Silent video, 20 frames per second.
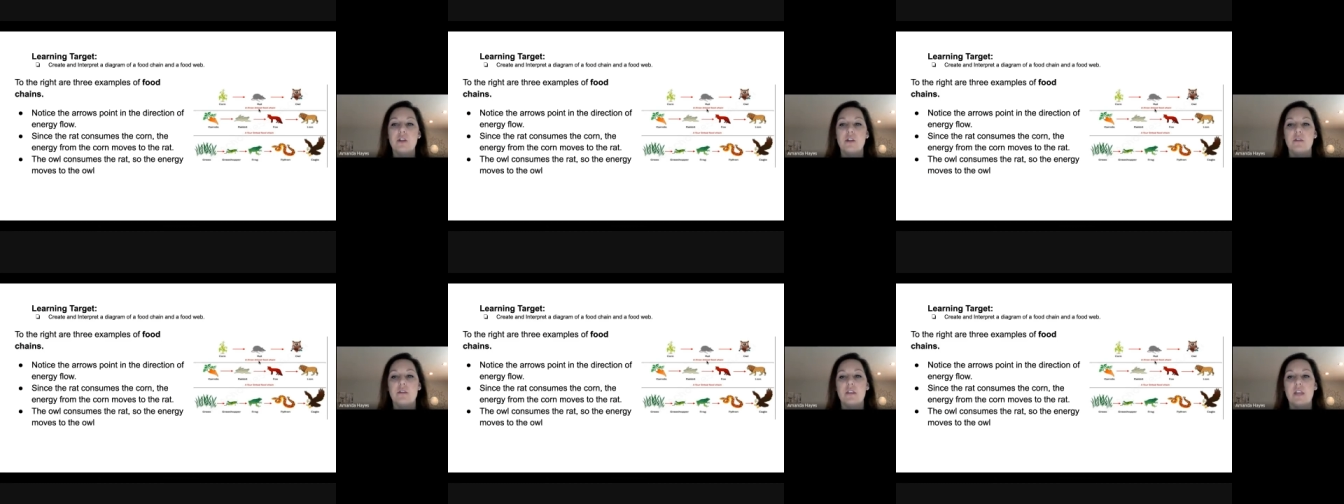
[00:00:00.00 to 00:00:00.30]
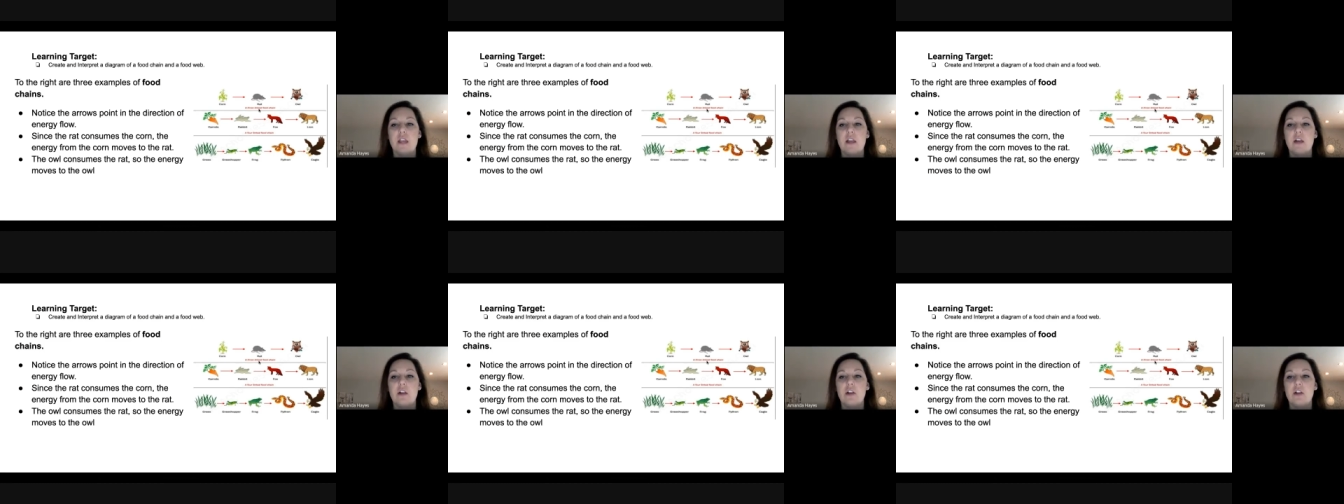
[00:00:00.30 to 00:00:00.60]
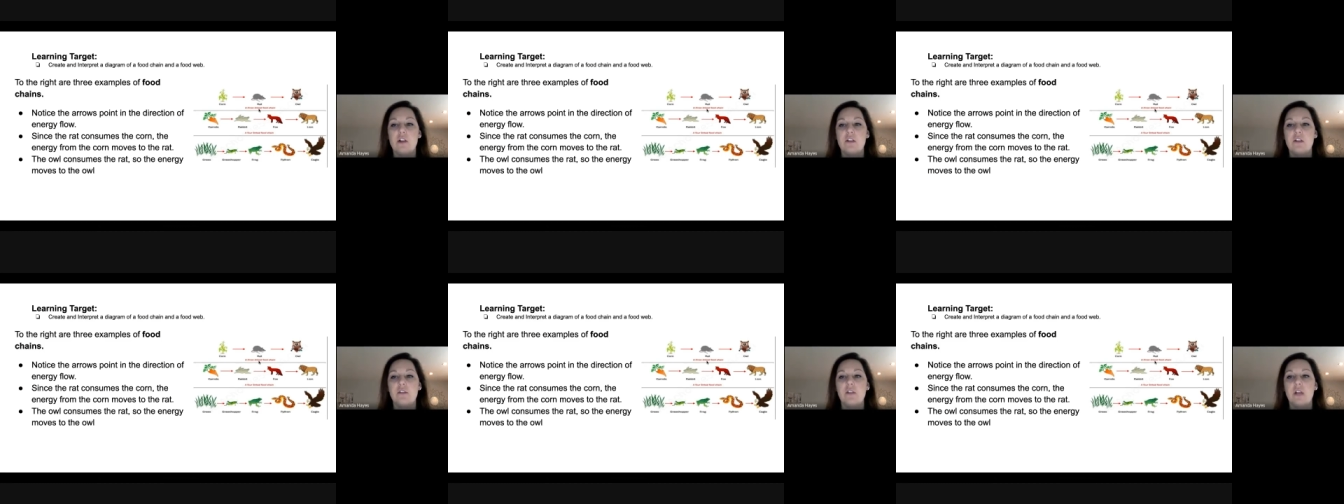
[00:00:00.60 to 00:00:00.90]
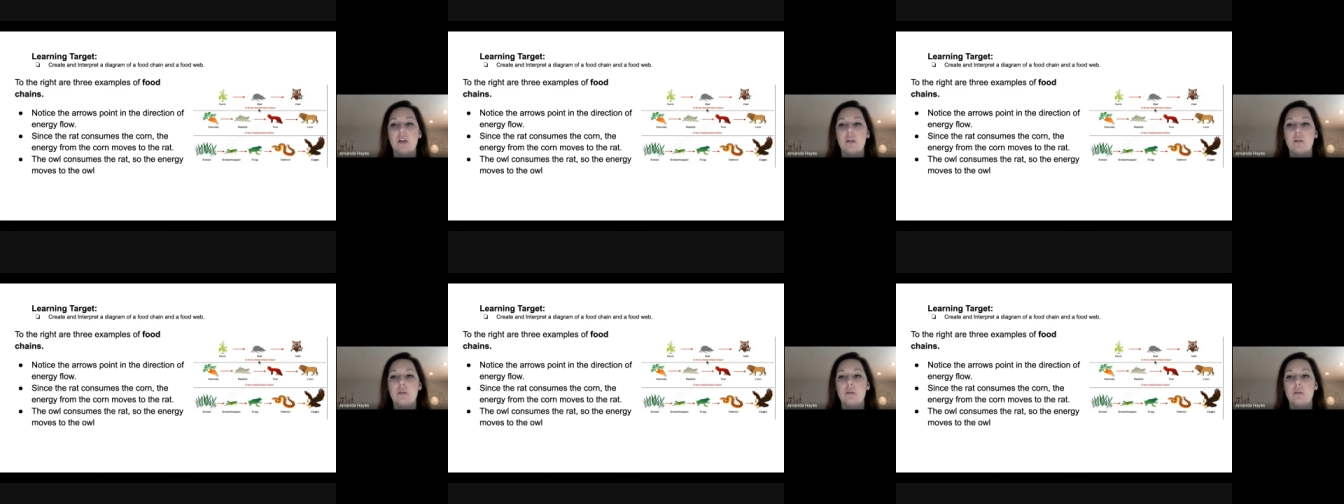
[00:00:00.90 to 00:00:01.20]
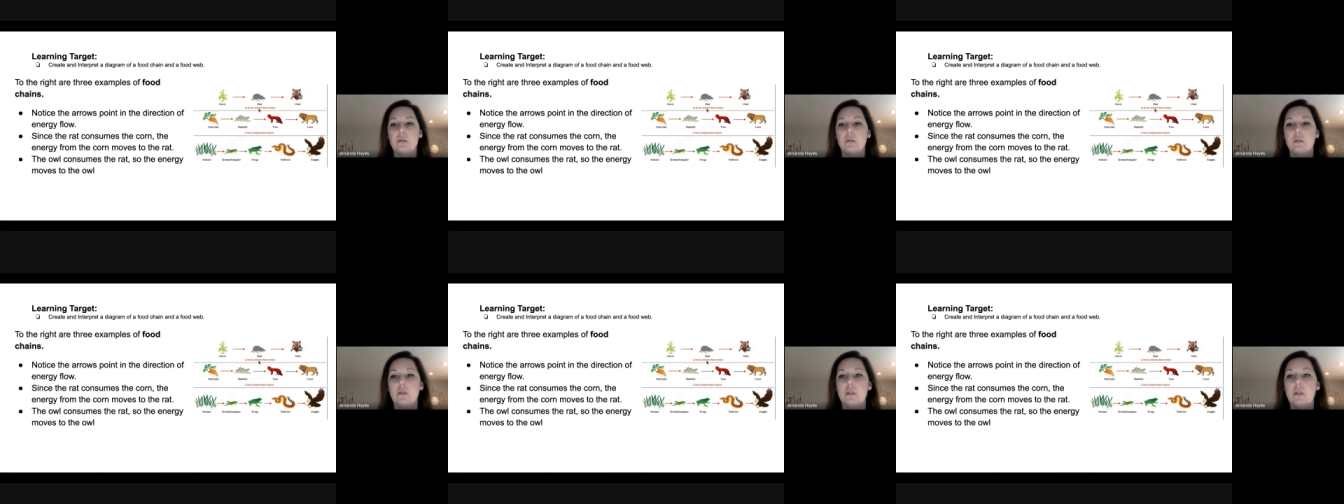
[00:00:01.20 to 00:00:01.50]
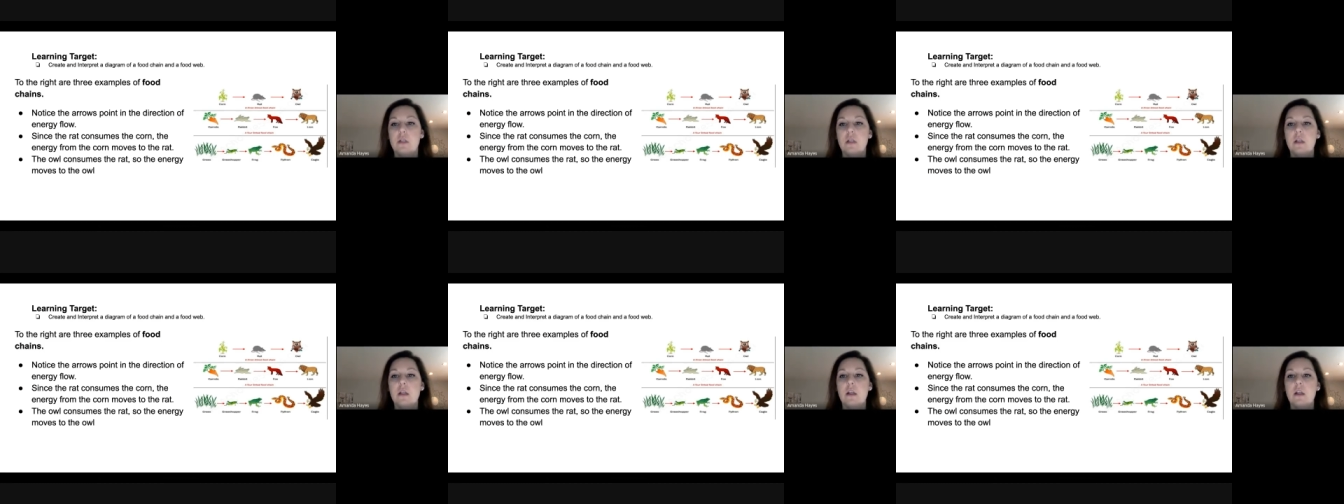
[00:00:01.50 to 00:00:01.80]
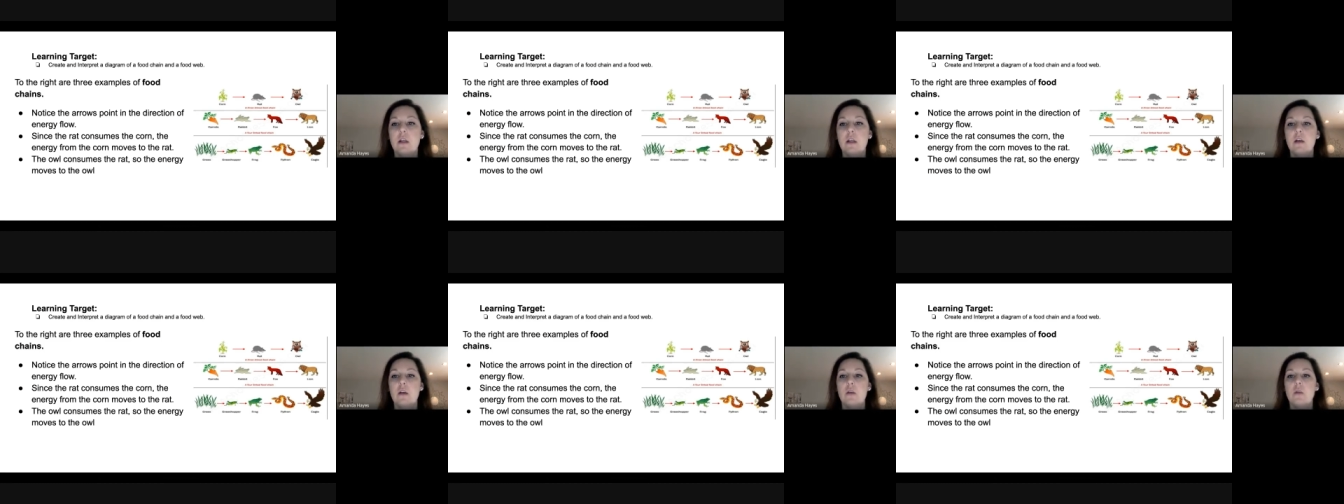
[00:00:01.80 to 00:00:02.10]
of the energy flow.
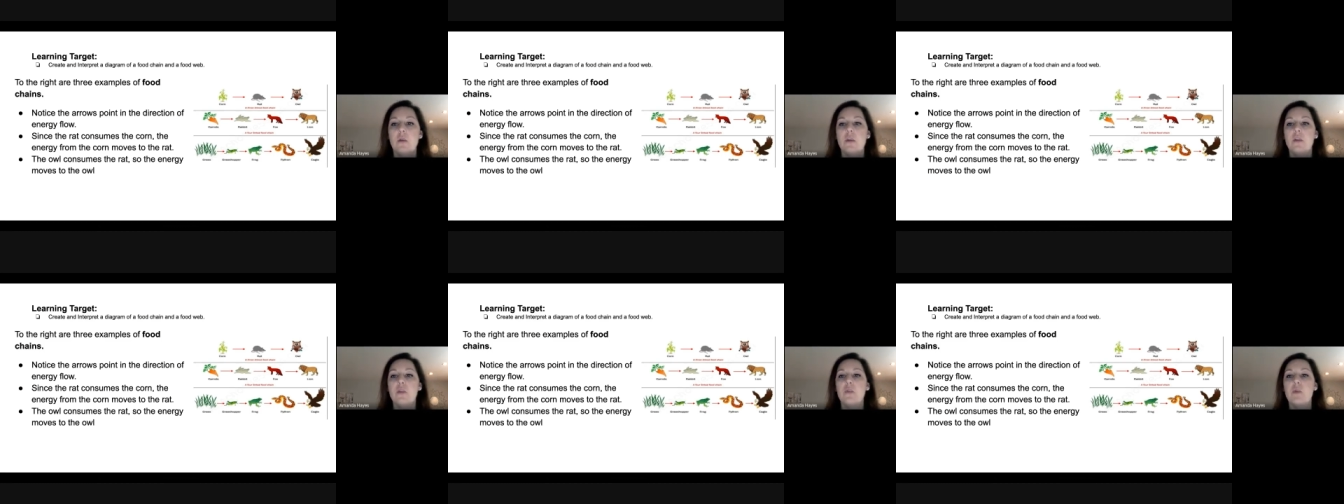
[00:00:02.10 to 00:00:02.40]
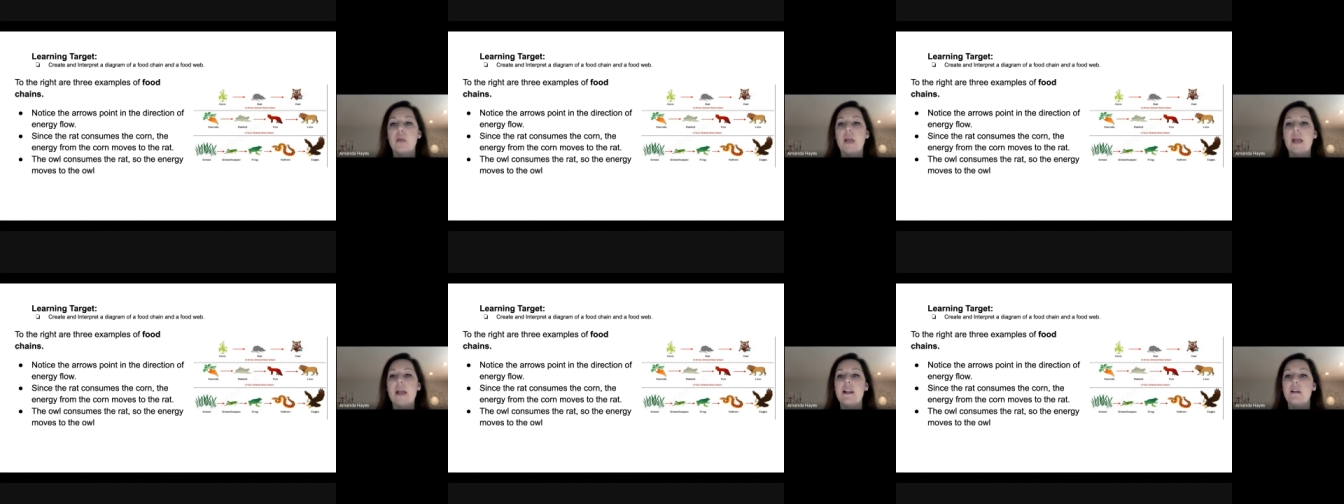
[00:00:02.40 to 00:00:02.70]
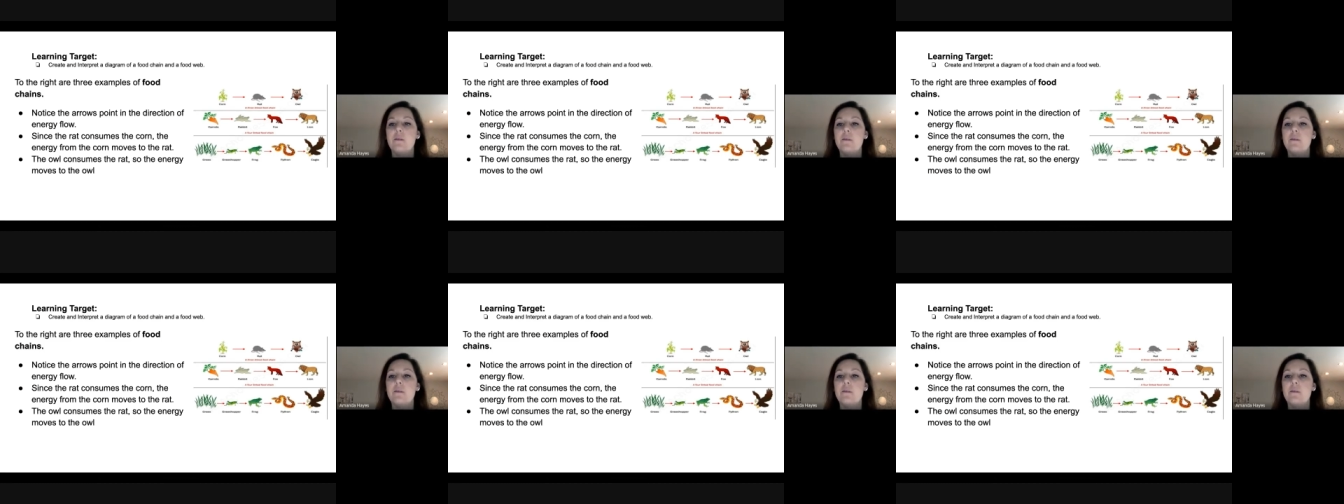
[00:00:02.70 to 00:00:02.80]
When the rat